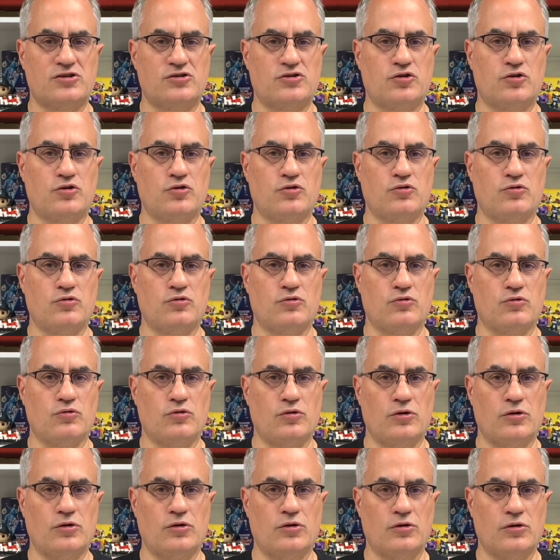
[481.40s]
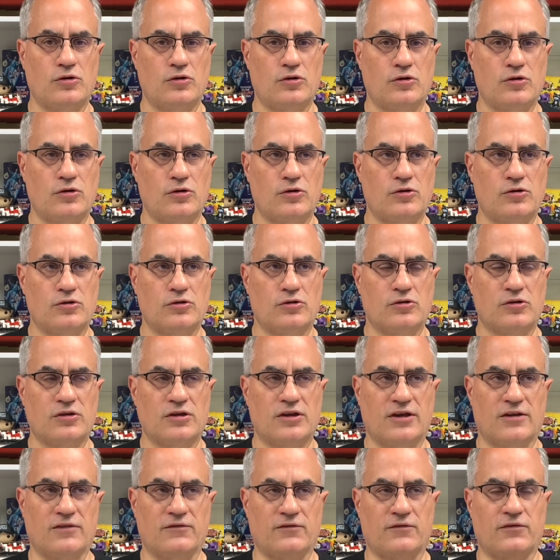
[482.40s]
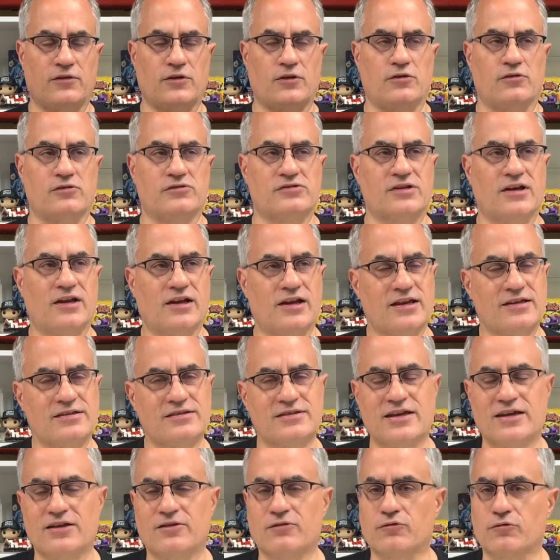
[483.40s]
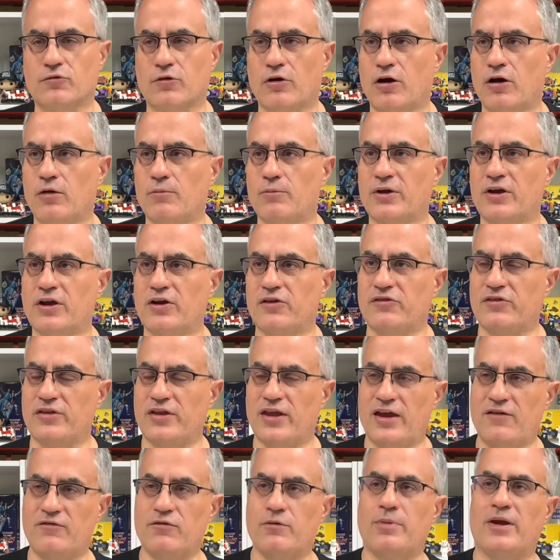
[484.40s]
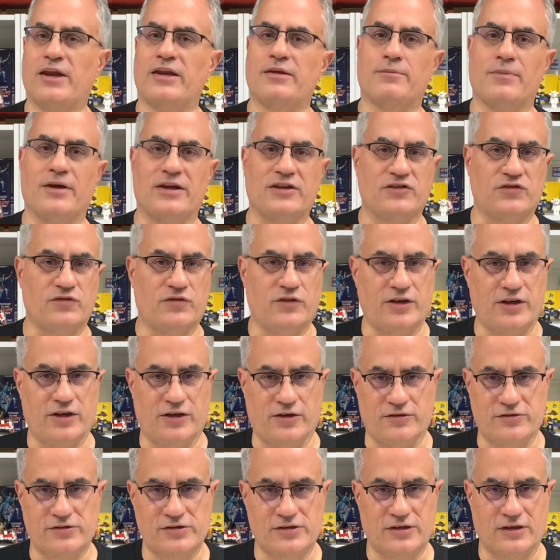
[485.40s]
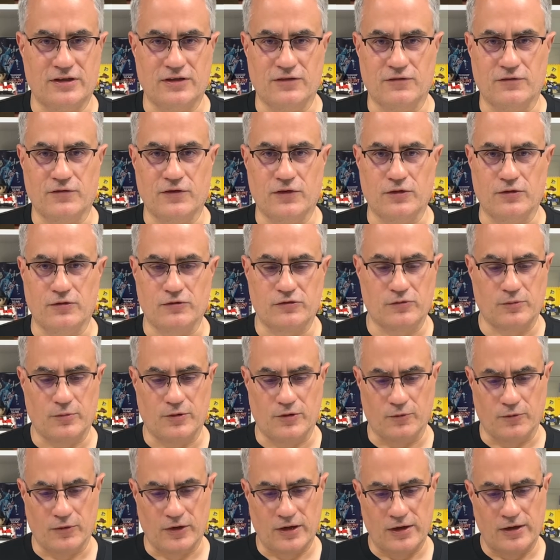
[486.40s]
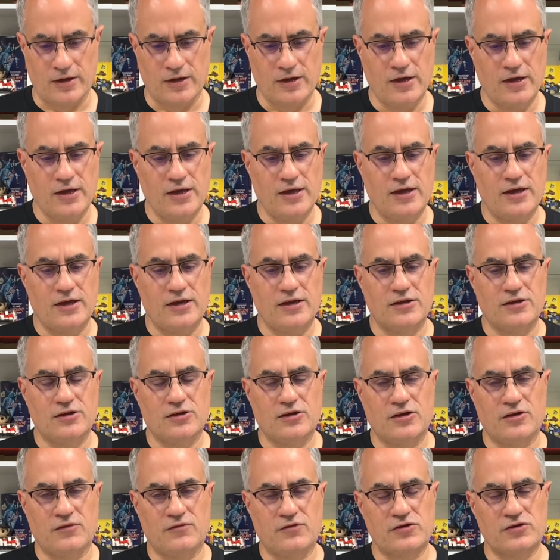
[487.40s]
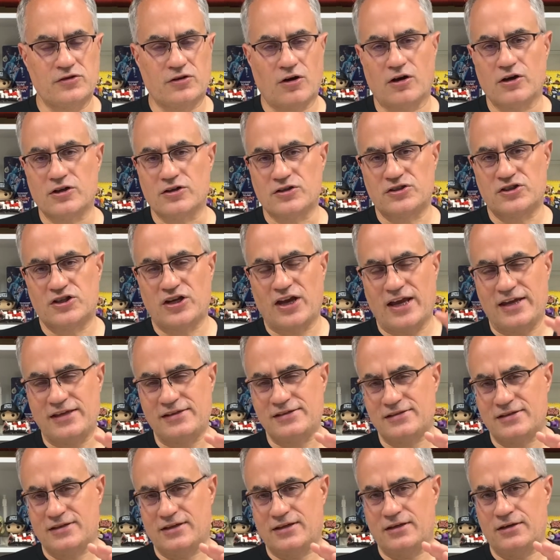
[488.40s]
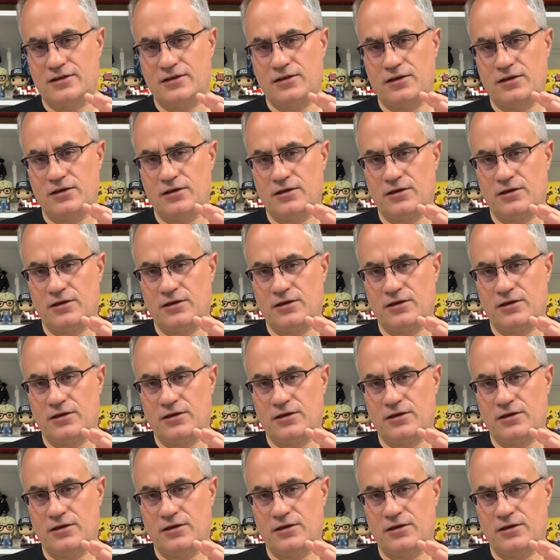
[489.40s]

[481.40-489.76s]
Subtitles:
to get views, now that sounds wrong because everybody makes videos to get views, but if you start chasing